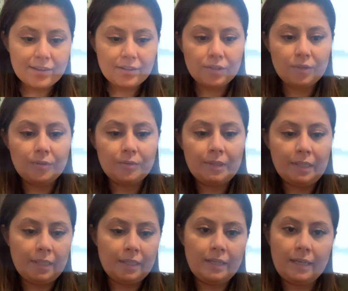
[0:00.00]
you
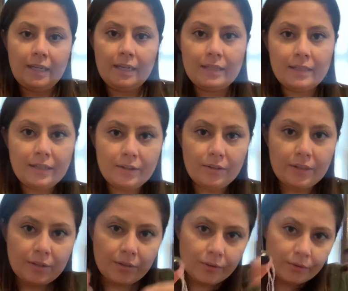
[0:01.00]
need a needle
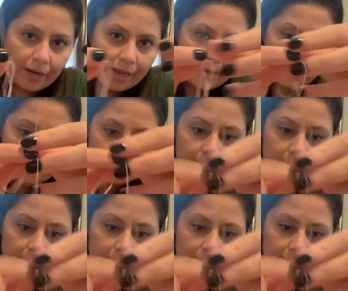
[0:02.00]
and thread.